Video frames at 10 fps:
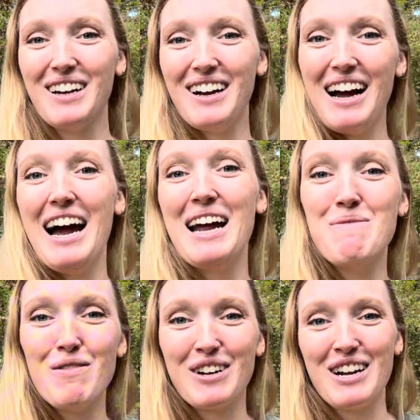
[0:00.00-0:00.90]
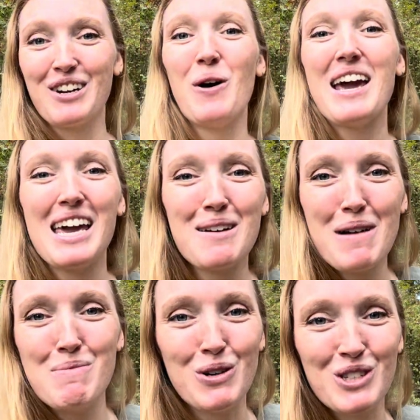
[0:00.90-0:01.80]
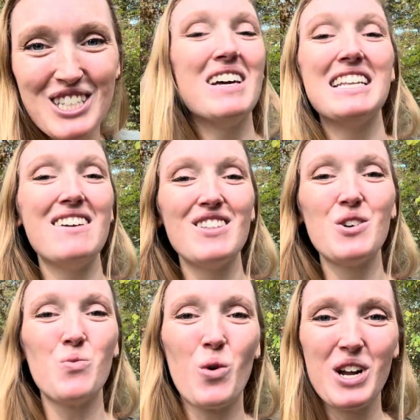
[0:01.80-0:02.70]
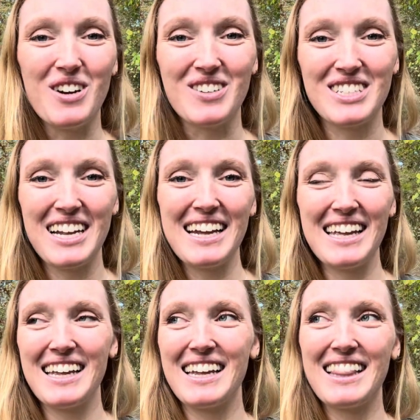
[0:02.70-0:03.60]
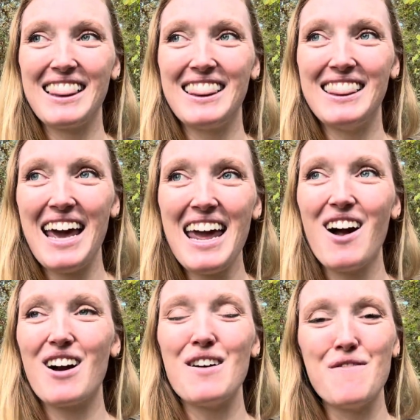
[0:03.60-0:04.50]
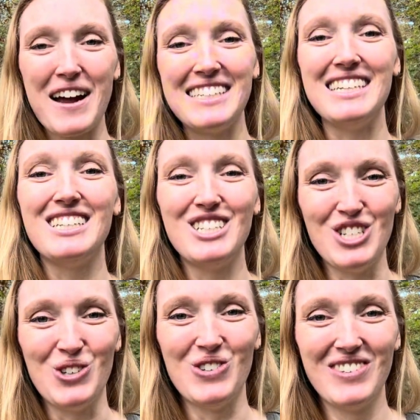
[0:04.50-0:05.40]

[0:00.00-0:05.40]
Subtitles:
I'm over here quaking in my boots. But even the warriors, they are affected too.